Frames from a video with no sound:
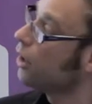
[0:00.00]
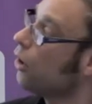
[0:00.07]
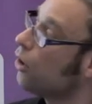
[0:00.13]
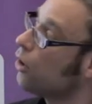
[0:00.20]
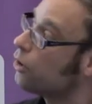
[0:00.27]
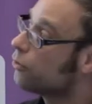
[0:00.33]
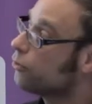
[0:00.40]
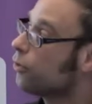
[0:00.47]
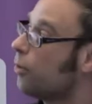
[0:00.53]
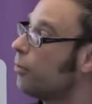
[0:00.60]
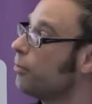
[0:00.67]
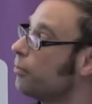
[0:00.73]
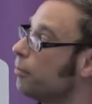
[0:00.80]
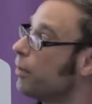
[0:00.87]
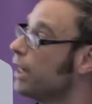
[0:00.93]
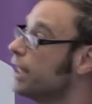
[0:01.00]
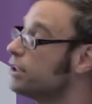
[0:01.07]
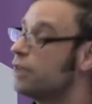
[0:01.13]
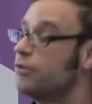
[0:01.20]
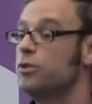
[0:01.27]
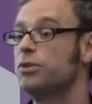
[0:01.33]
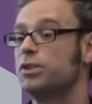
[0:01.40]
heard from my
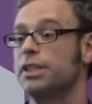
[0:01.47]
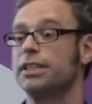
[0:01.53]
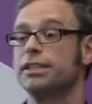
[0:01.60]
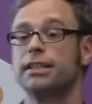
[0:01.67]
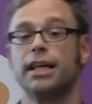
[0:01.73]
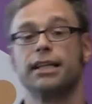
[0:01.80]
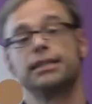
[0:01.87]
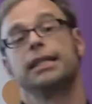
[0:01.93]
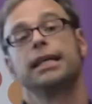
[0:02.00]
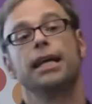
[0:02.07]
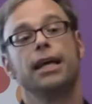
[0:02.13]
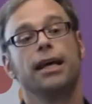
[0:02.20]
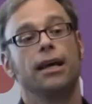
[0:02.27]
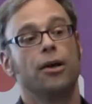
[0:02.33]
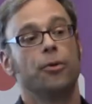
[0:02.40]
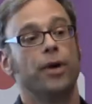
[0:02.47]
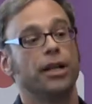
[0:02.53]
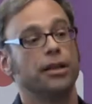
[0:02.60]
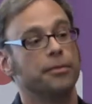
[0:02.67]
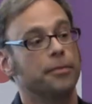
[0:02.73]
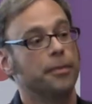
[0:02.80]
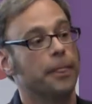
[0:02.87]
interviews is that,
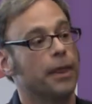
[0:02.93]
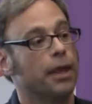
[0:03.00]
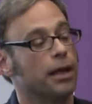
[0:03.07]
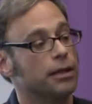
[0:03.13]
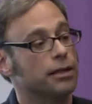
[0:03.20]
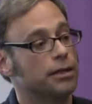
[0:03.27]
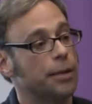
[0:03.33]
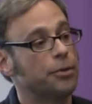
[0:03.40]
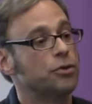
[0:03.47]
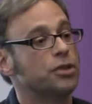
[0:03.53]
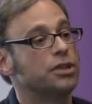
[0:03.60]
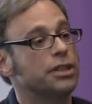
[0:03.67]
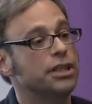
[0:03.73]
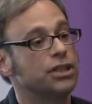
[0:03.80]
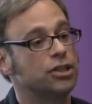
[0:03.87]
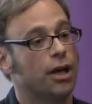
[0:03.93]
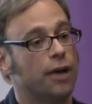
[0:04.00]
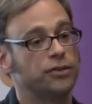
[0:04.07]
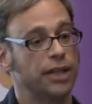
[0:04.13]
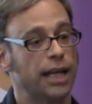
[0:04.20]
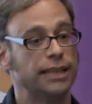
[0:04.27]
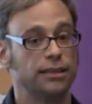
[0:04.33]
well, WTT
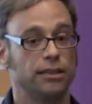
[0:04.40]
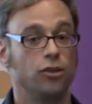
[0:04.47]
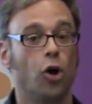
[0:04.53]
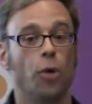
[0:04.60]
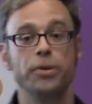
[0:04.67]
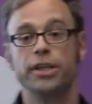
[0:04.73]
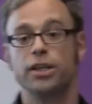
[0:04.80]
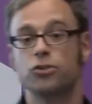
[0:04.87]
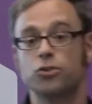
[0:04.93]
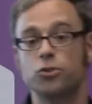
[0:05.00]
serves as a lobbying